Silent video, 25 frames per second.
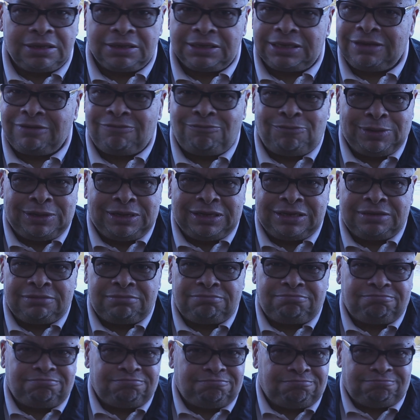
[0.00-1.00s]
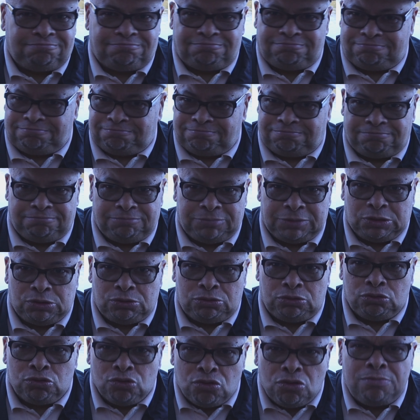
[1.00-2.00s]
There have been
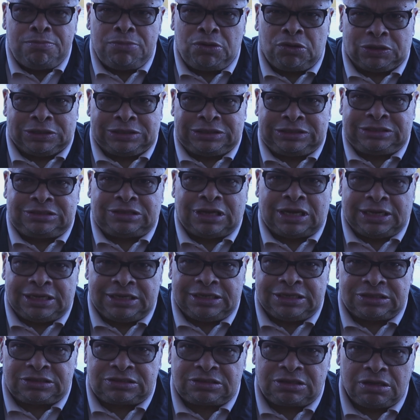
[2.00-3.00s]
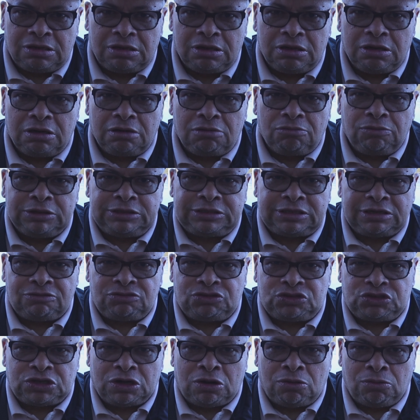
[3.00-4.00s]
numerous studies which have
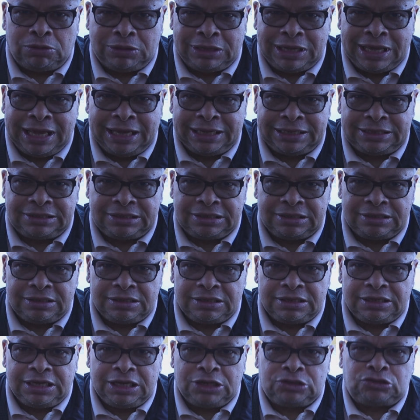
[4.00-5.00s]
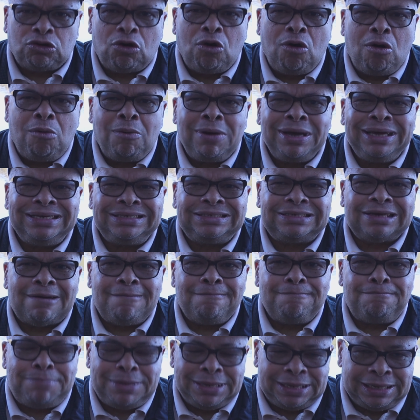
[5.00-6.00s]
shown that. It's always
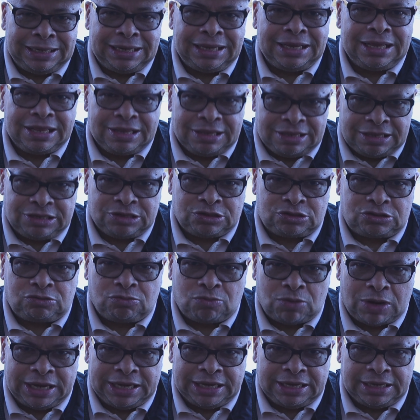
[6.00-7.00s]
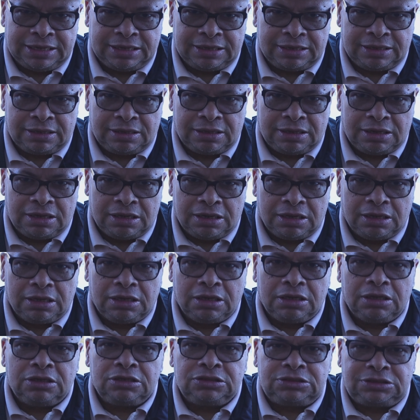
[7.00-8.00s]
been this way.
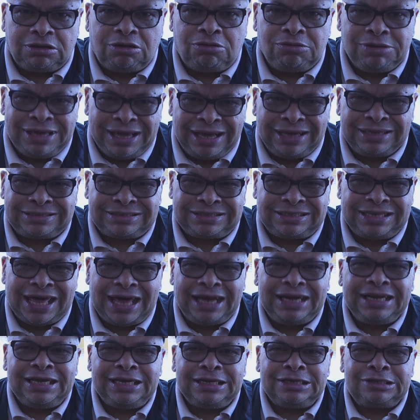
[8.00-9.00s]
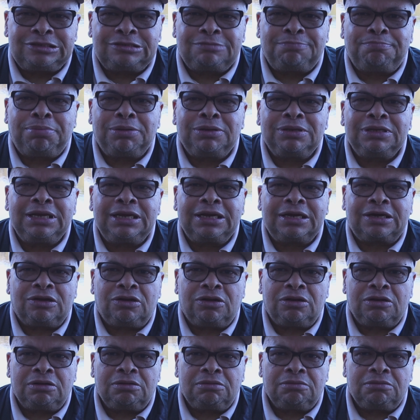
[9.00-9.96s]
So yes, that is political.